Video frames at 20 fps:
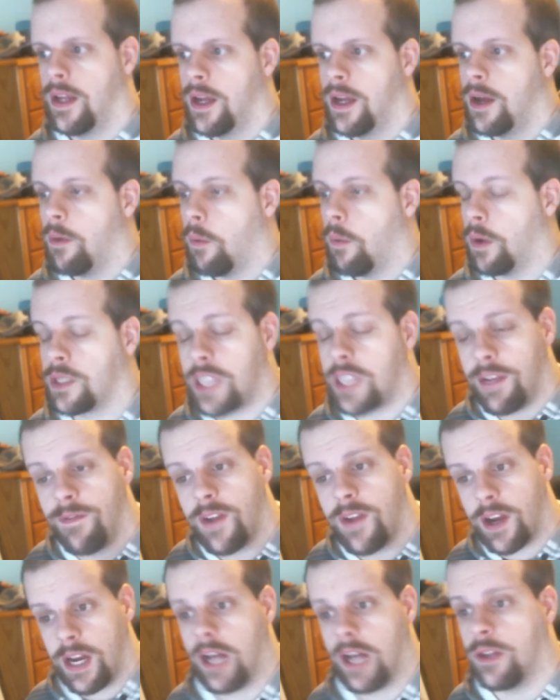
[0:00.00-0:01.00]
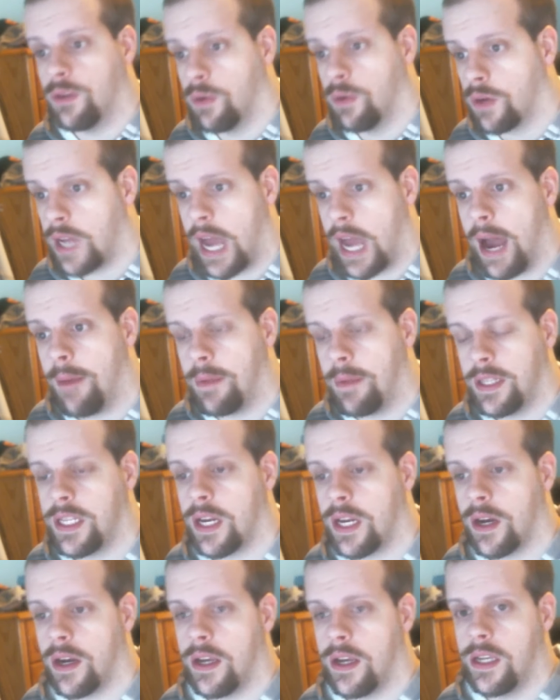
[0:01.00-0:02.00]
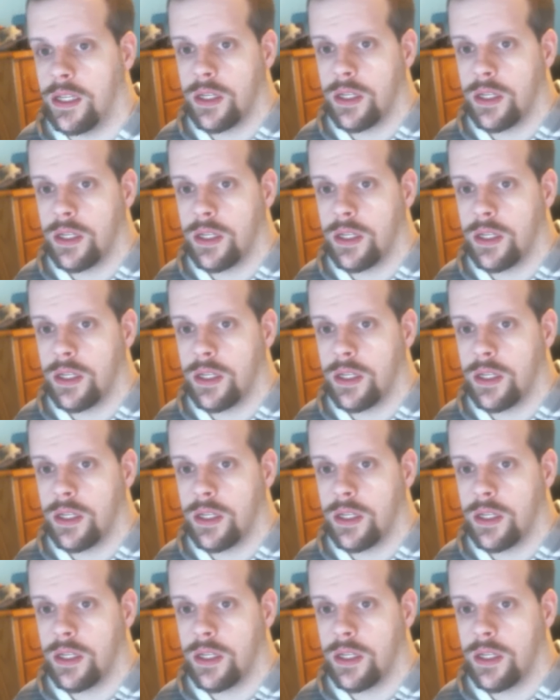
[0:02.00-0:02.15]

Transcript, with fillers: Once I figured out dual commentaries,